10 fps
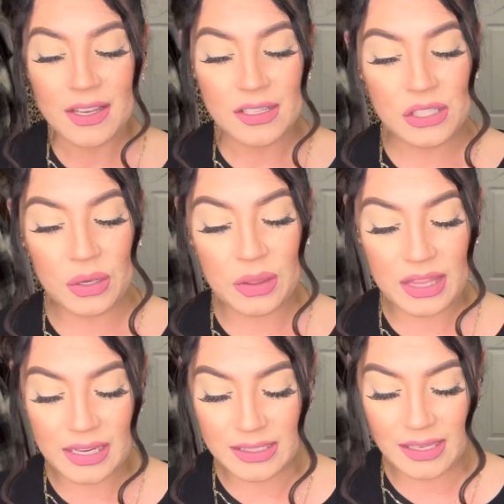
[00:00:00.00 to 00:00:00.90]
So
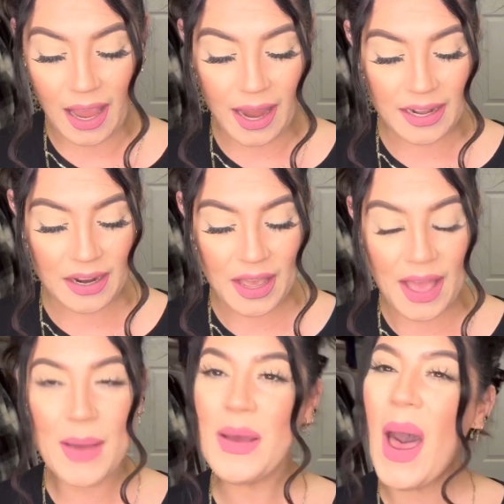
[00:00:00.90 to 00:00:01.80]
this item,